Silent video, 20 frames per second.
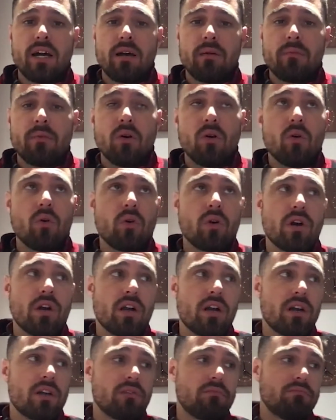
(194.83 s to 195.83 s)

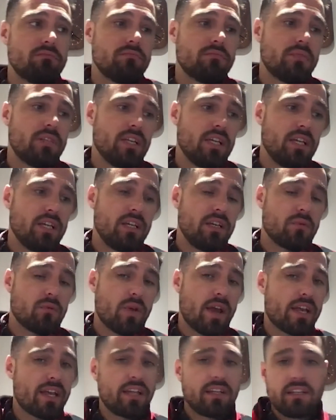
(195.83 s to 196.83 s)
or the
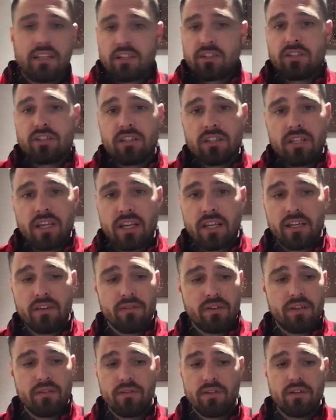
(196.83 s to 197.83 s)
recognition that
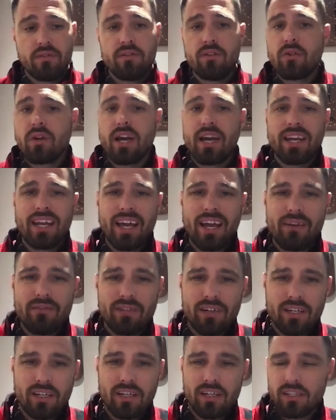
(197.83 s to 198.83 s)
even if you kind of have
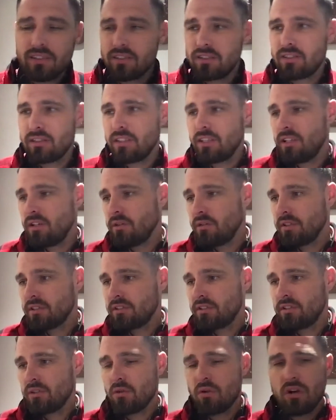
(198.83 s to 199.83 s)
a
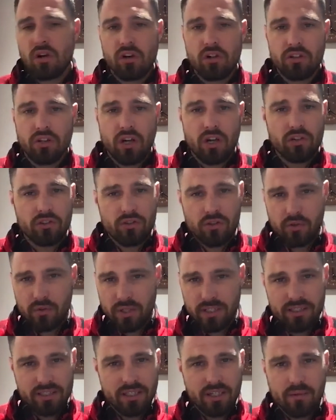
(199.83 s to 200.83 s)
so-called
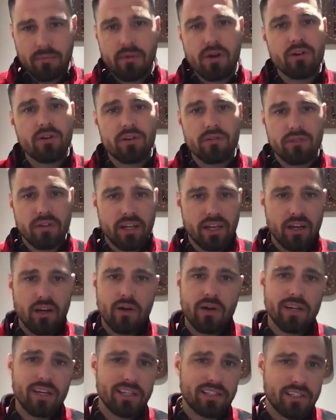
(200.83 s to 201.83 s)
altruistic motive, like, oh,
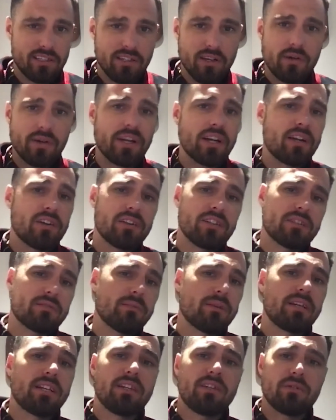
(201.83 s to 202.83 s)
I get to donate all this
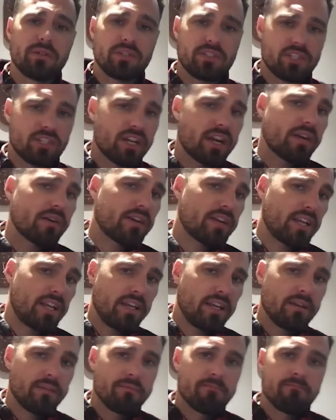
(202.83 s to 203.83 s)
money to a
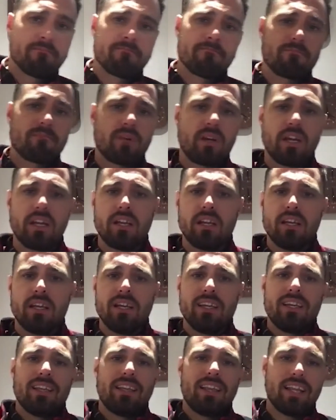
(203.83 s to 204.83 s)
charity, right?
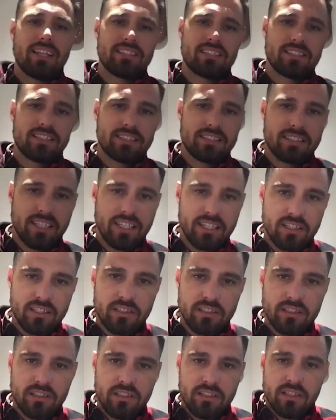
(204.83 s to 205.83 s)
That's
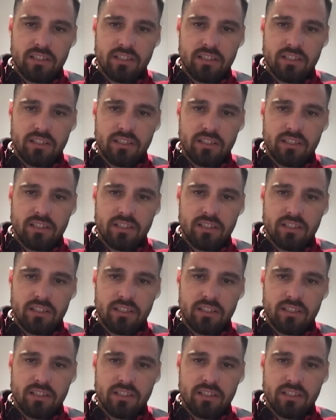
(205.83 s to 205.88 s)
still